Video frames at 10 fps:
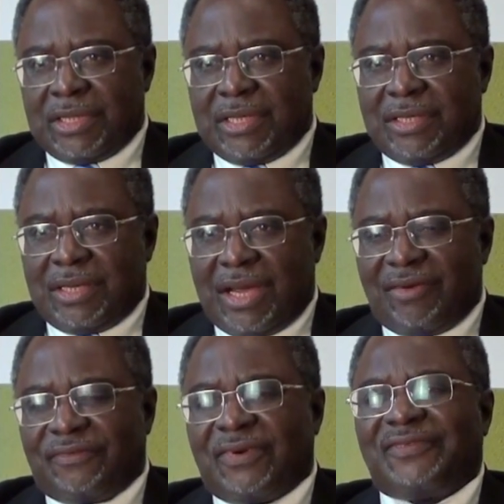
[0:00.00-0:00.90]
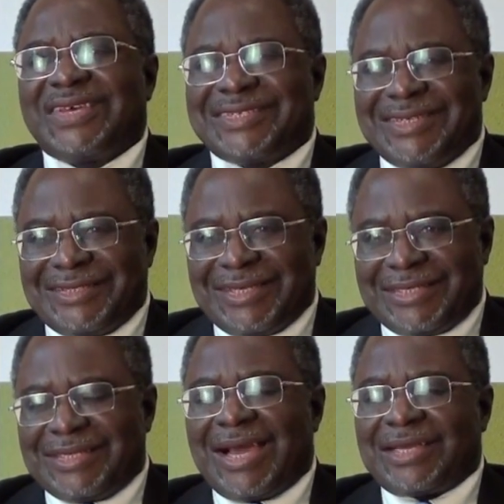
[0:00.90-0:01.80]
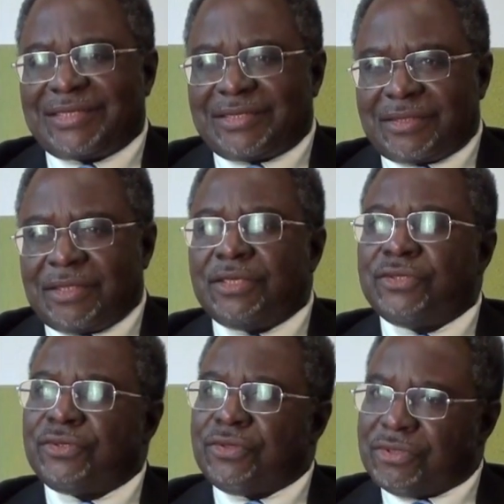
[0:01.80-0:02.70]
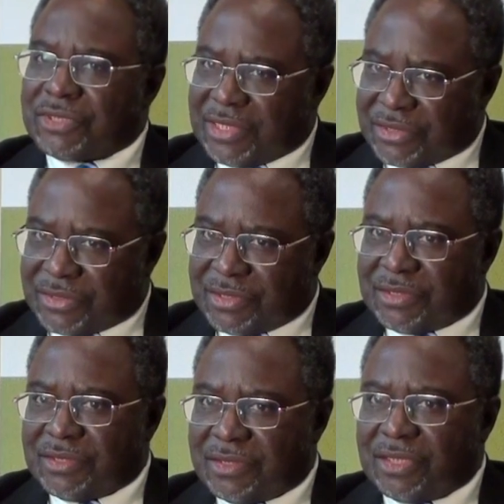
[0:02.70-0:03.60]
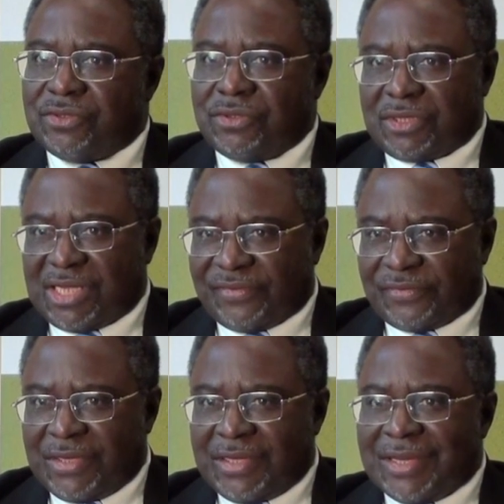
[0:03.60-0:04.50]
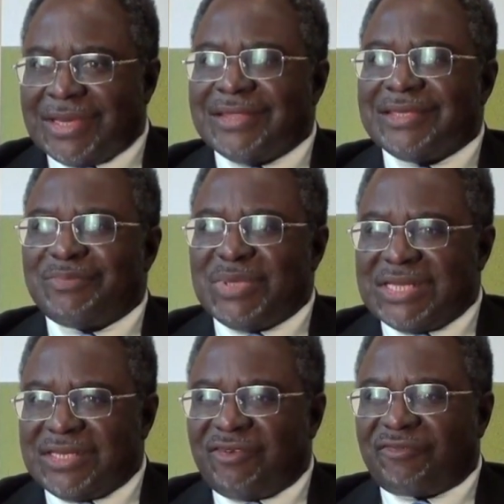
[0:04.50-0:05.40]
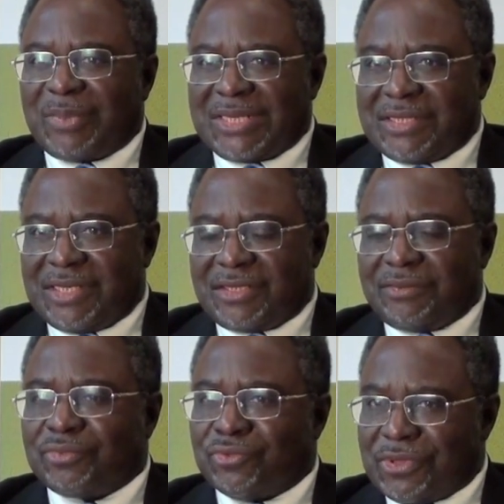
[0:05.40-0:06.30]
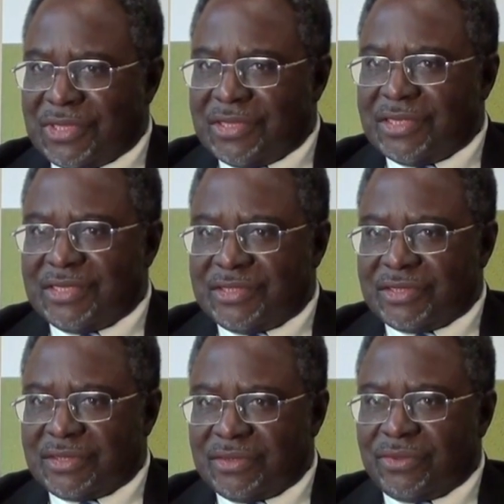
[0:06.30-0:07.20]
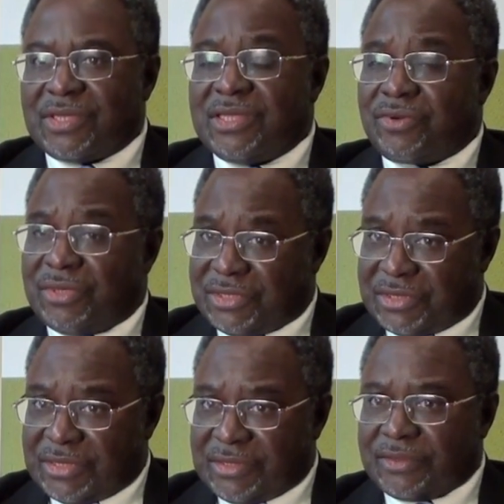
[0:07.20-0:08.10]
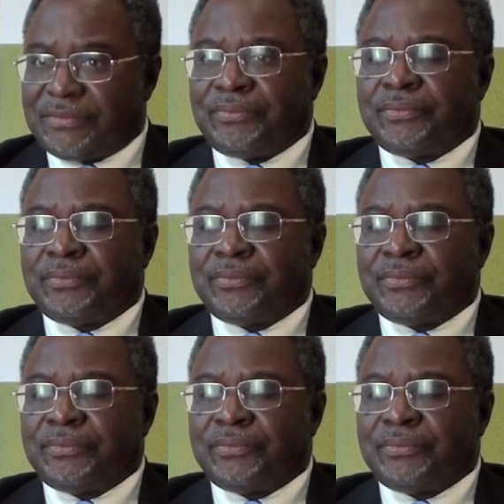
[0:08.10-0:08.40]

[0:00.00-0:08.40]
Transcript: and have facilitated access to those countries that do not have in the spirit of partnership within the region, within the continent.